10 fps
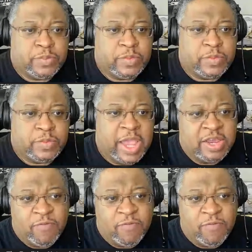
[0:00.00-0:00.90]
And it's
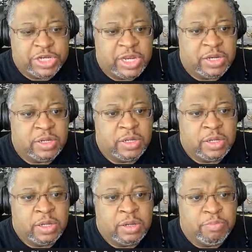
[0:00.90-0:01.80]
unfortunate,
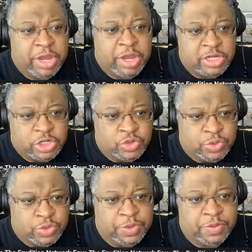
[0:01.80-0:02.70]
but it's the
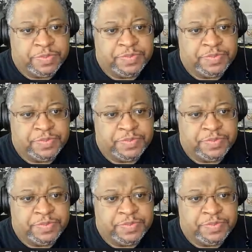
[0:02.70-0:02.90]
truth.